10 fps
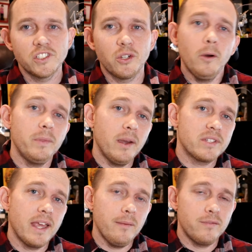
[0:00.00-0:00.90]
So I hope that
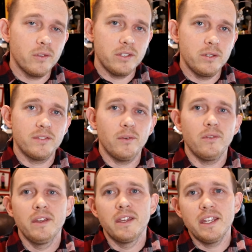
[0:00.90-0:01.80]
was helpful and
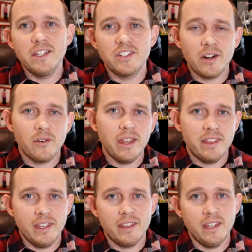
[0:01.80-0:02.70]
useful. In general, I
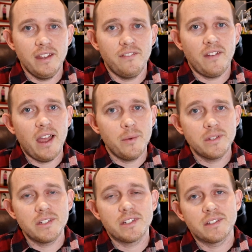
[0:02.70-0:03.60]
think that if I
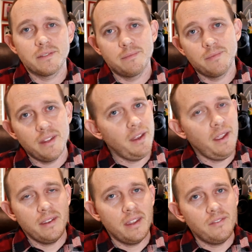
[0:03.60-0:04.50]
was eh,
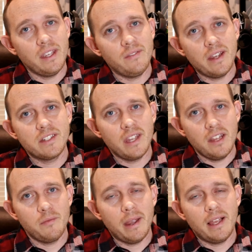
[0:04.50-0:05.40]
giving advice to
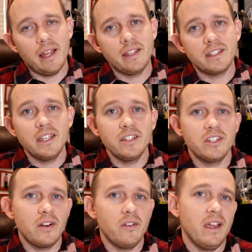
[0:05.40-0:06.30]
any of my clients in
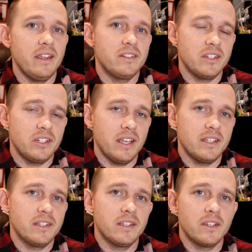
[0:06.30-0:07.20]
general, I
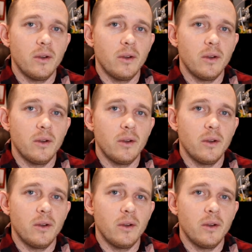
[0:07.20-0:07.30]
suggest